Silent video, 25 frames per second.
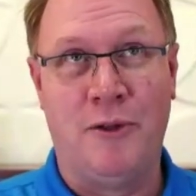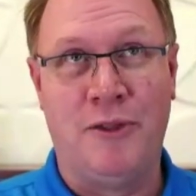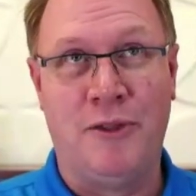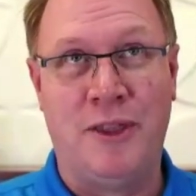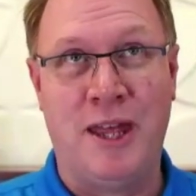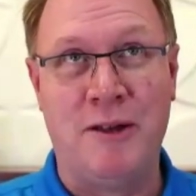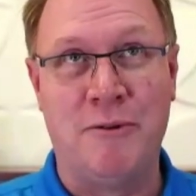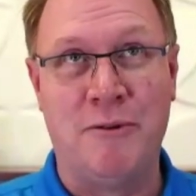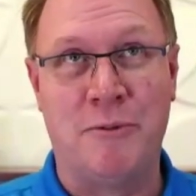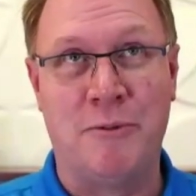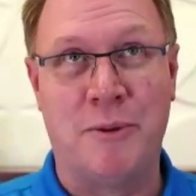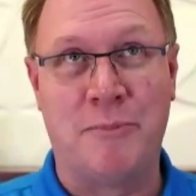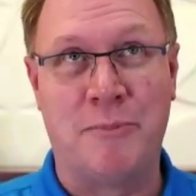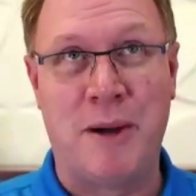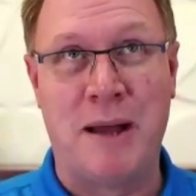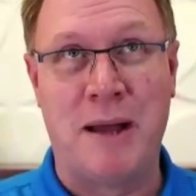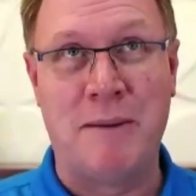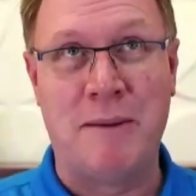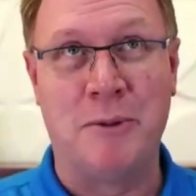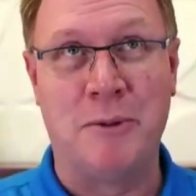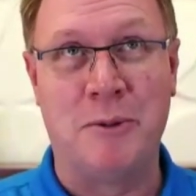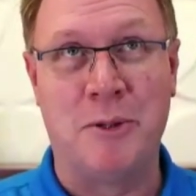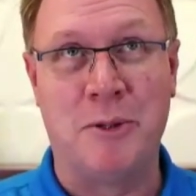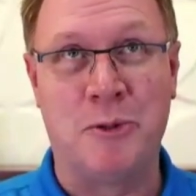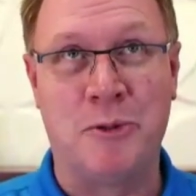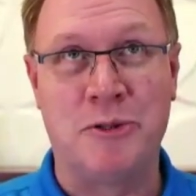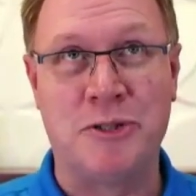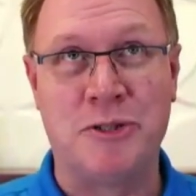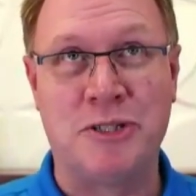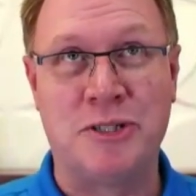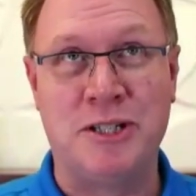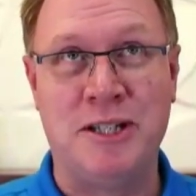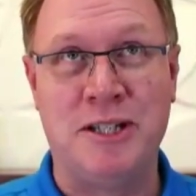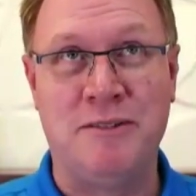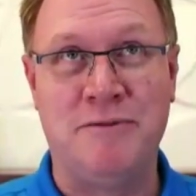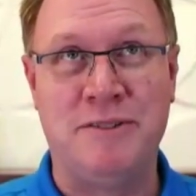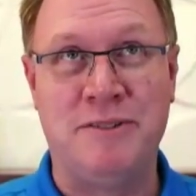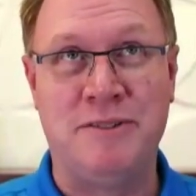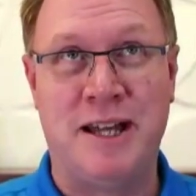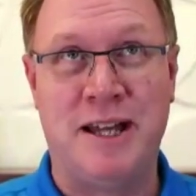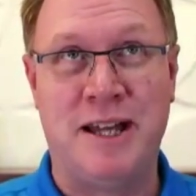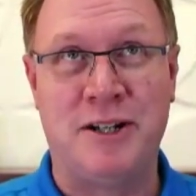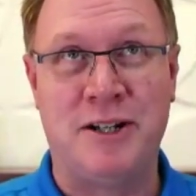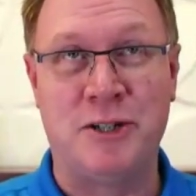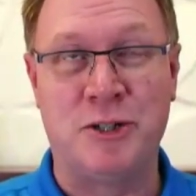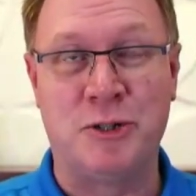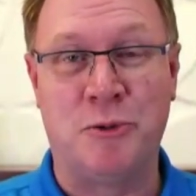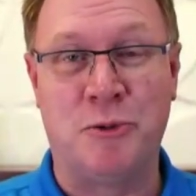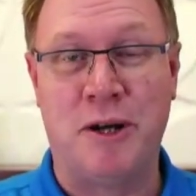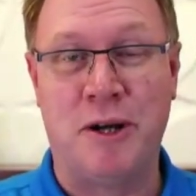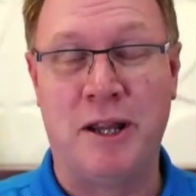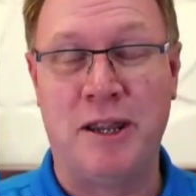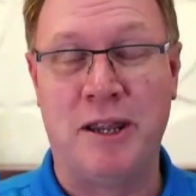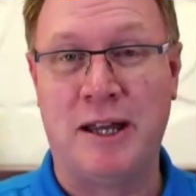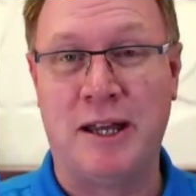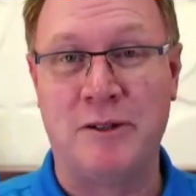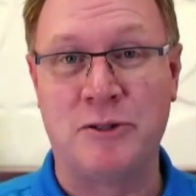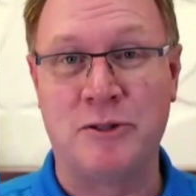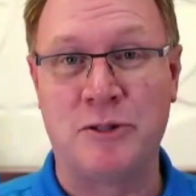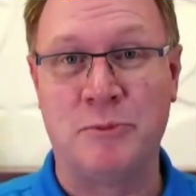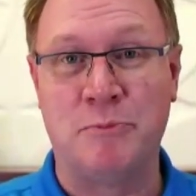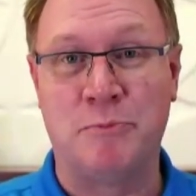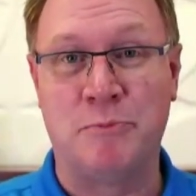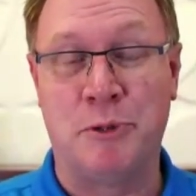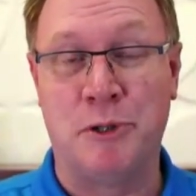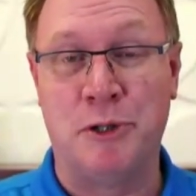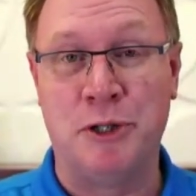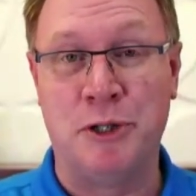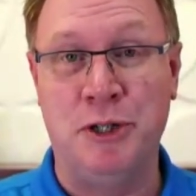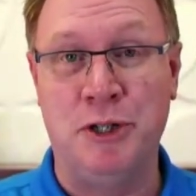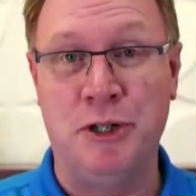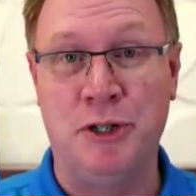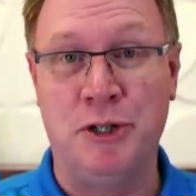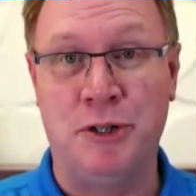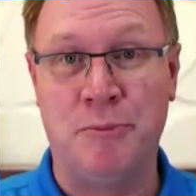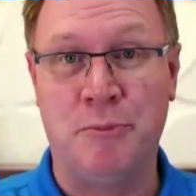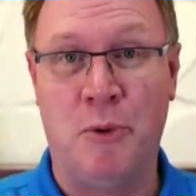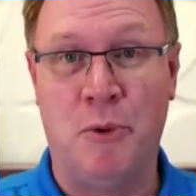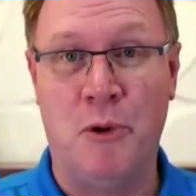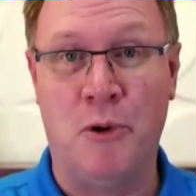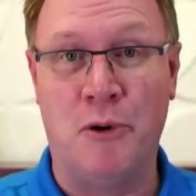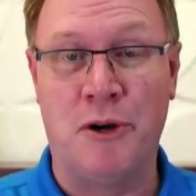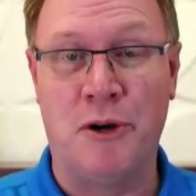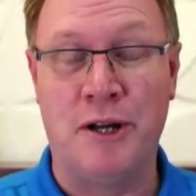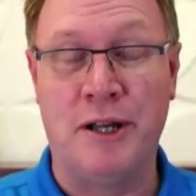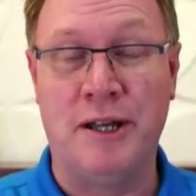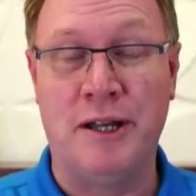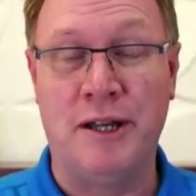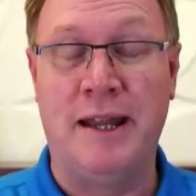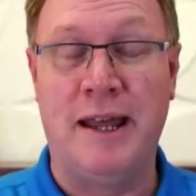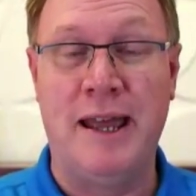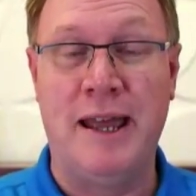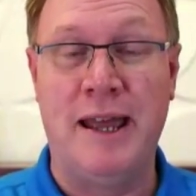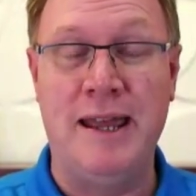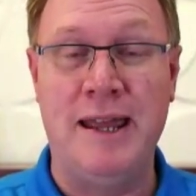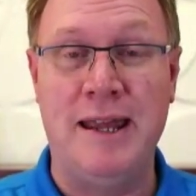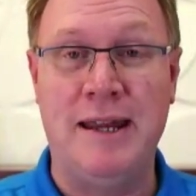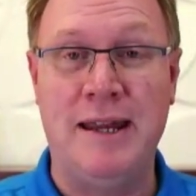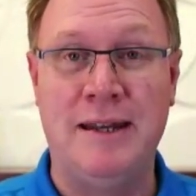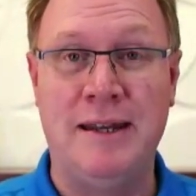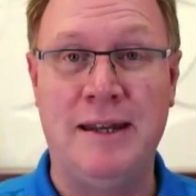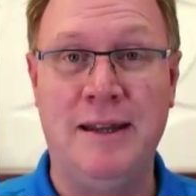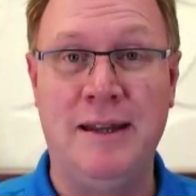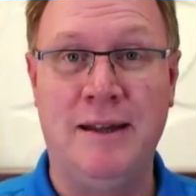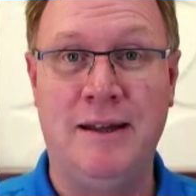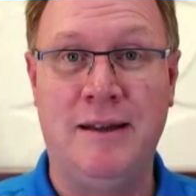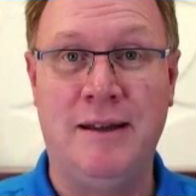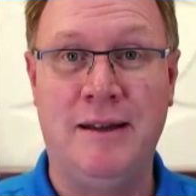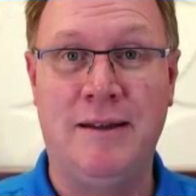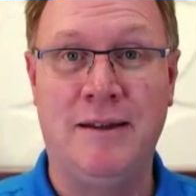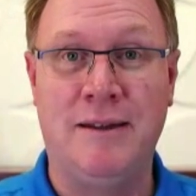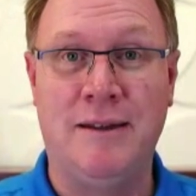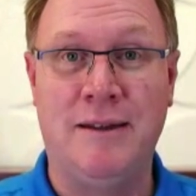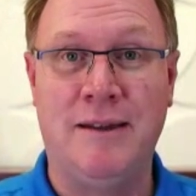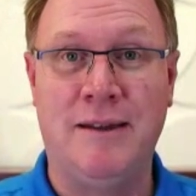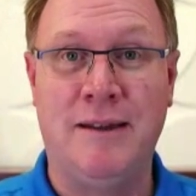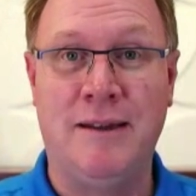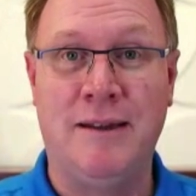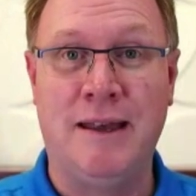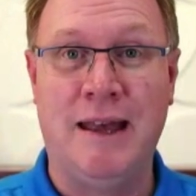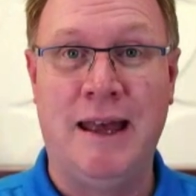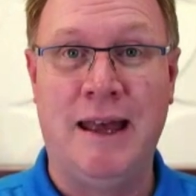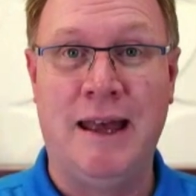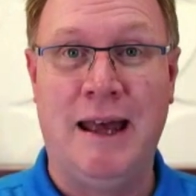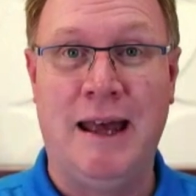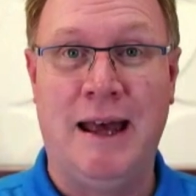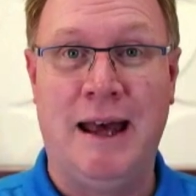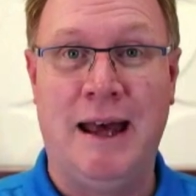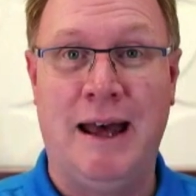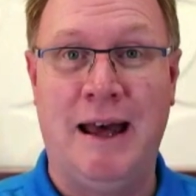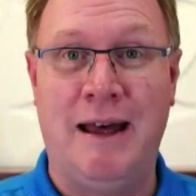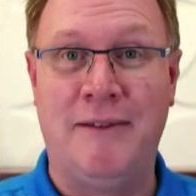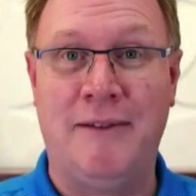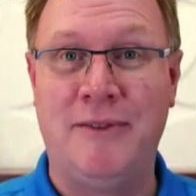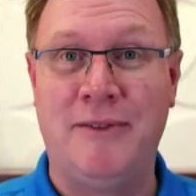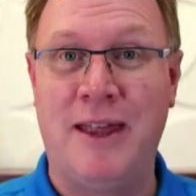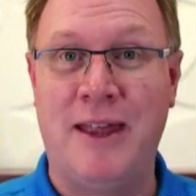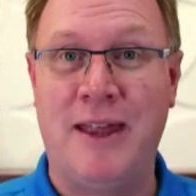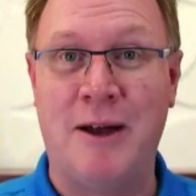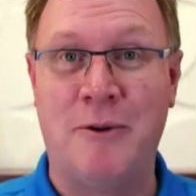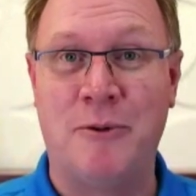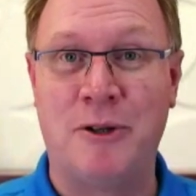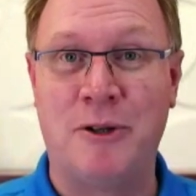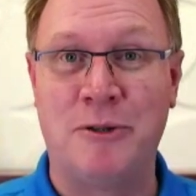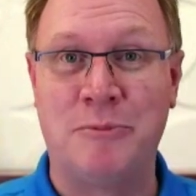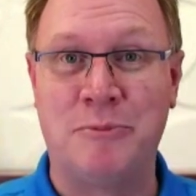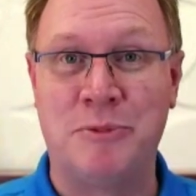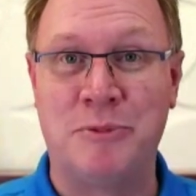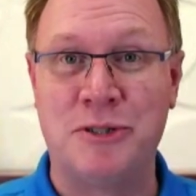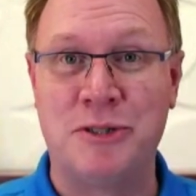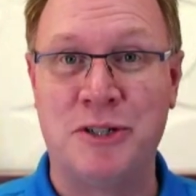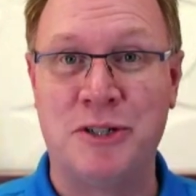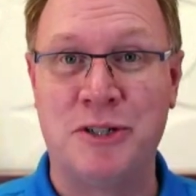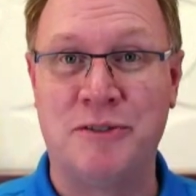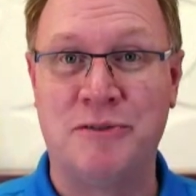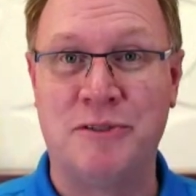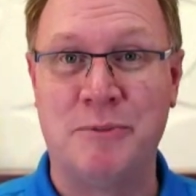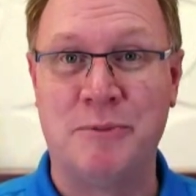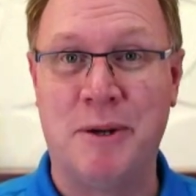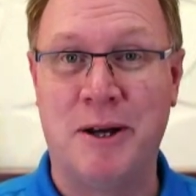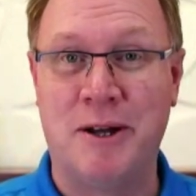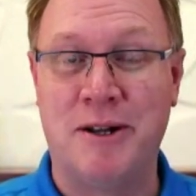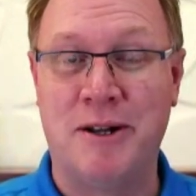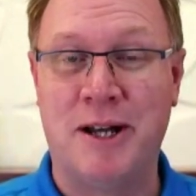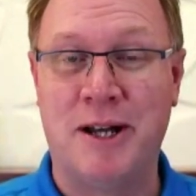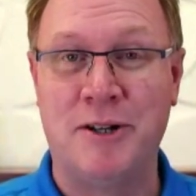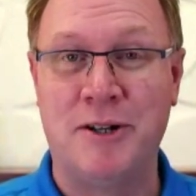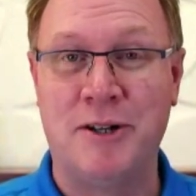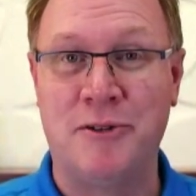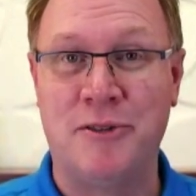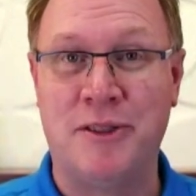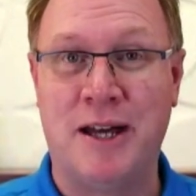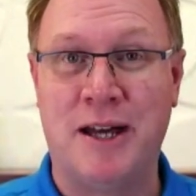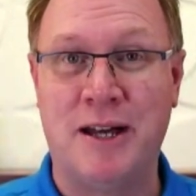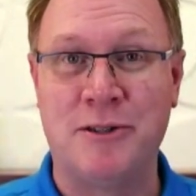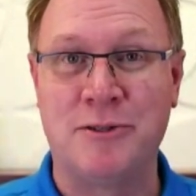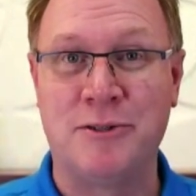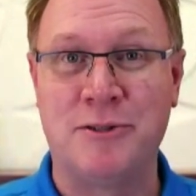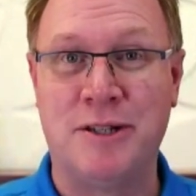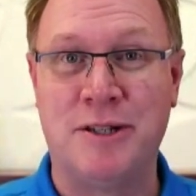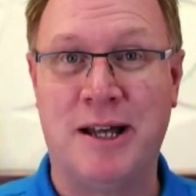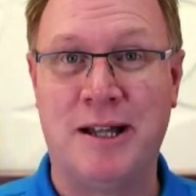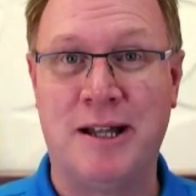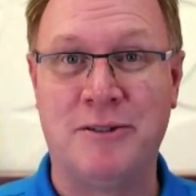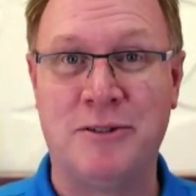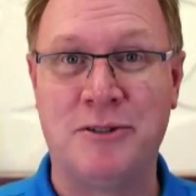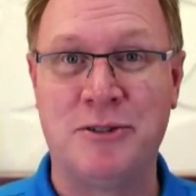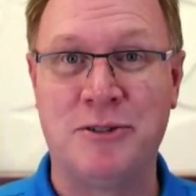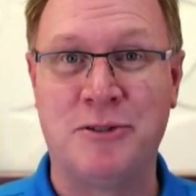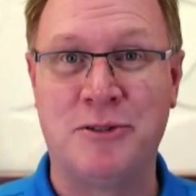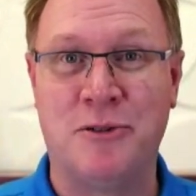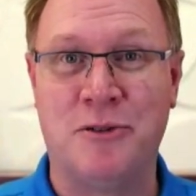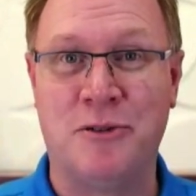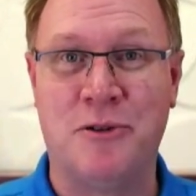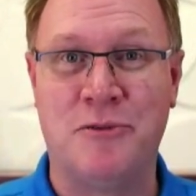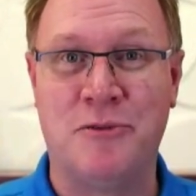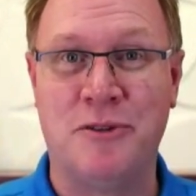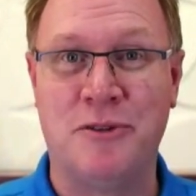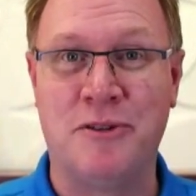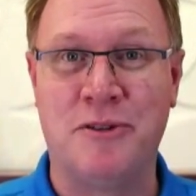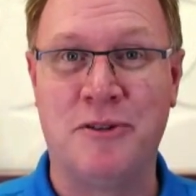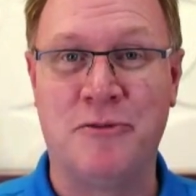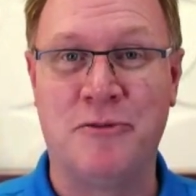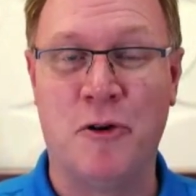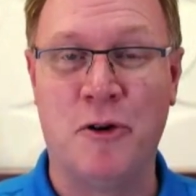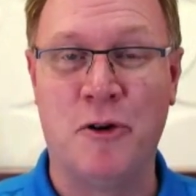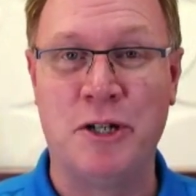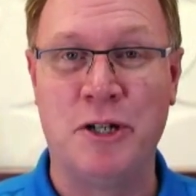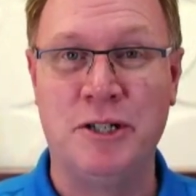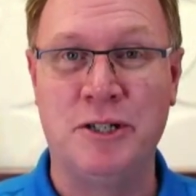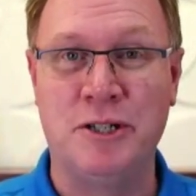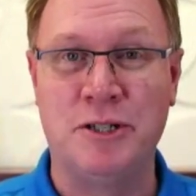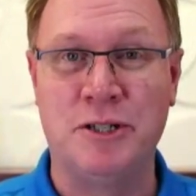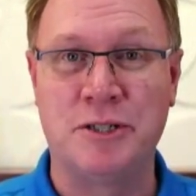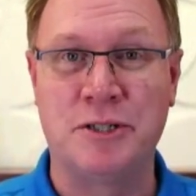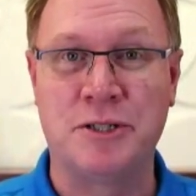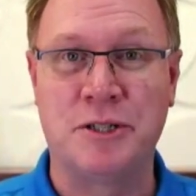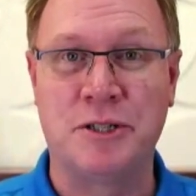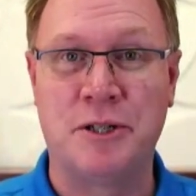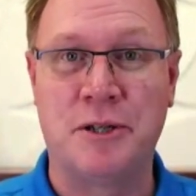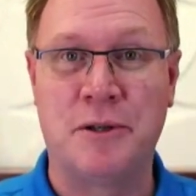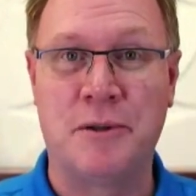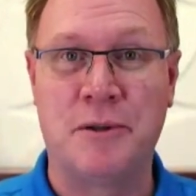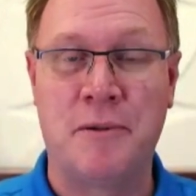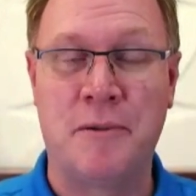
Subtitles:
They were probably would receive 10 or 20,000 per year more in aid. And that would have preserved about $100,000 over the 4 years,